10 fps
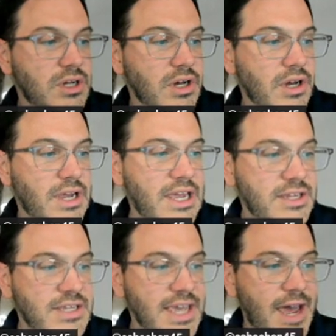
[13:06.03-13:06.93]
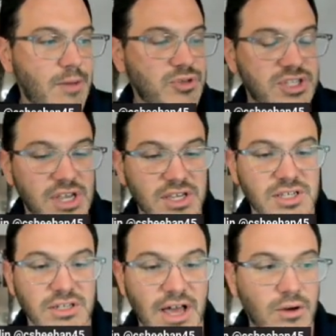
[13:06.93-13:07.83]
handicap, stakes,
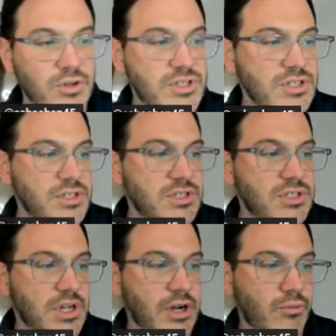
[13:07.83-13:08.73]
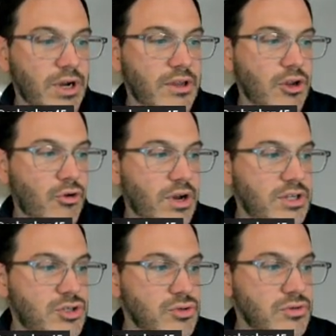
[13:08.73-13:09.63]
allowances, ran in the grade
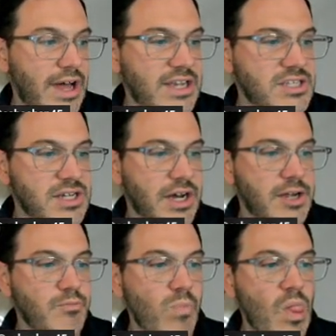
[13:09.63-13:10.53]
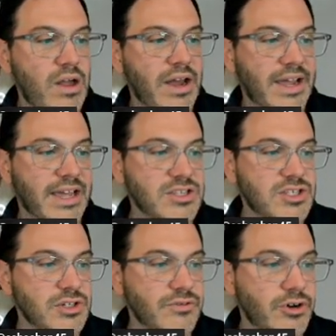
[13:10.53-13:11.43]
2 last time against
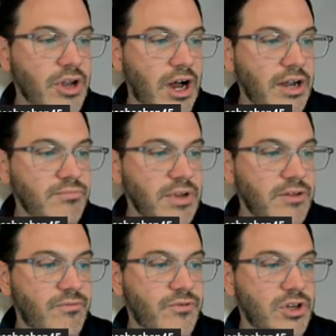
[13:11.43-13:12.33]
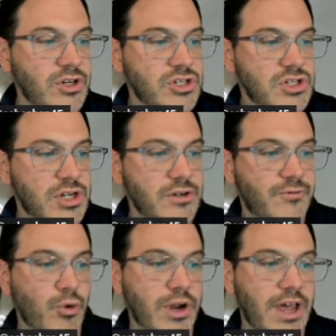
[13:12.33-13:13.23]
Silver Knot and finished
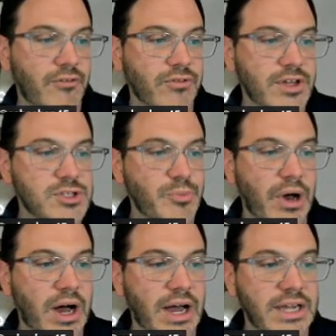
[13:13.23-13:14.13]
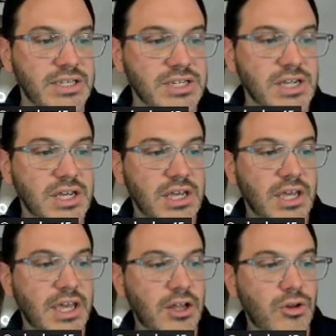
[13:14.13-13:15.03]
4.5 lengths behind,
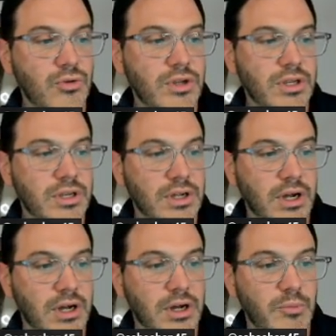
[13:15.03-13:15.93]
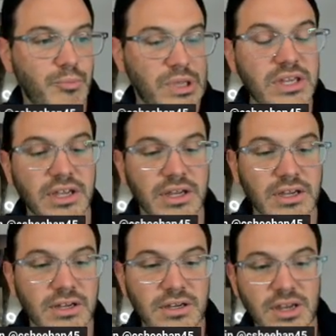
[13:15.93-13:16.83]
including
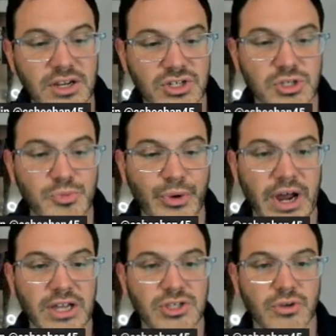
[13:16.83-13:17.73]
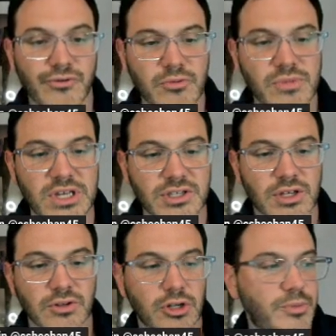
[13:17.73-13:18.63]
beating Nation's Pride. So for me, it's a
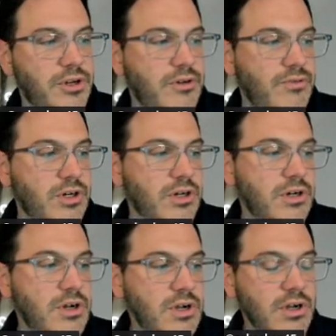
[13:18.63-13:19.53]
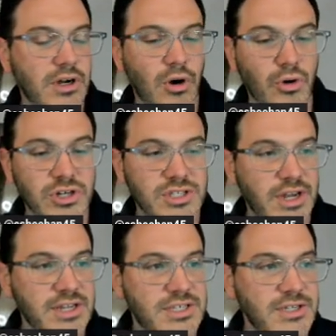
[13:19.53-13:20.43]
little bit of a horse that
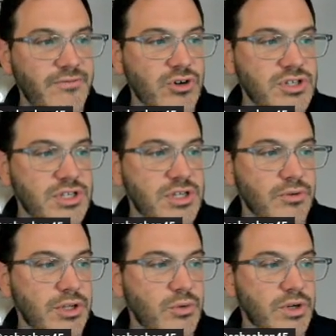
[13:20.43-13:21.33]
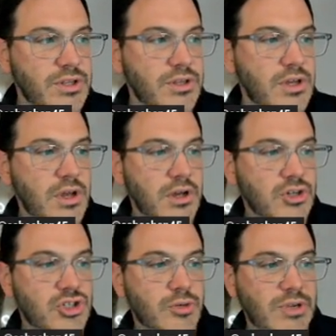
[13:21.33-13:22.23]
I see versatility with.
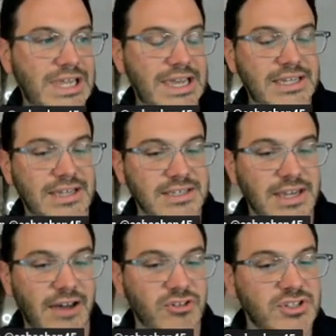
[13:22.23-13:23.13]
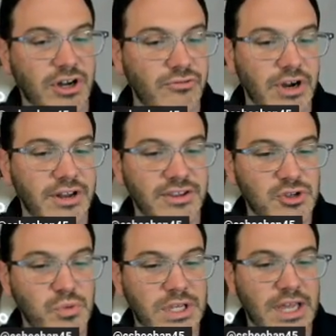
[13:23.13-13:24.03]
Shug McGahee doesn't have a ton running
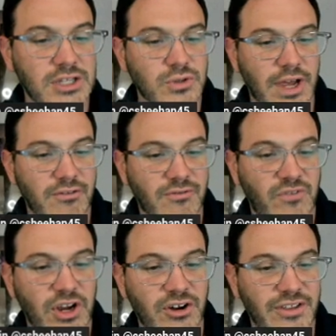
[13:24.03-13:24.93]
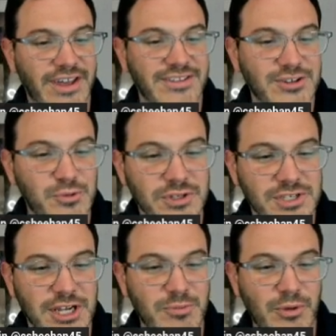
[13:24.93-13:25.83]
this weekend, so I have to figure that this one's
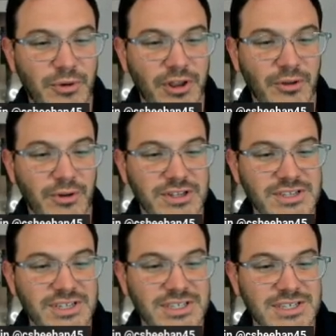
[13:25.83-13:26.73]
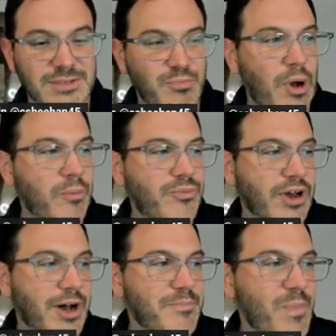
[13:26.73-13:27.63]
going to be one of the ones that's pumped
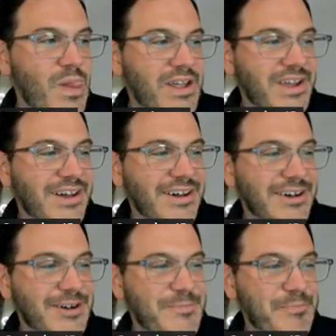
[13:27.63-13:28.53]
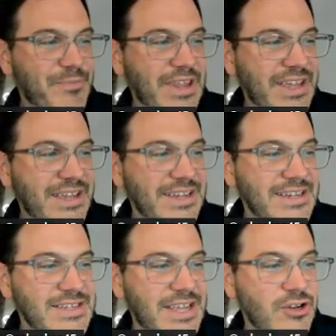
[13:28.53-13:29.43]
up.
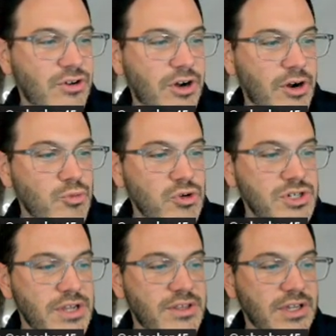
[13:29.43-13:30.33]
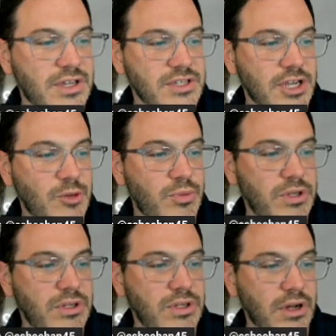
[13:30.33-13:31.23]
And Kendrick Carmouche, I think, is going to
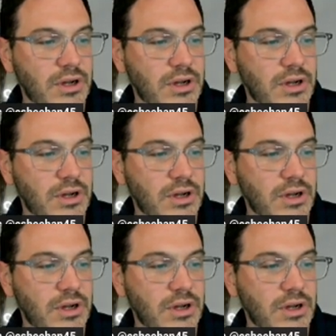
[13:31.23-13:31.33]
be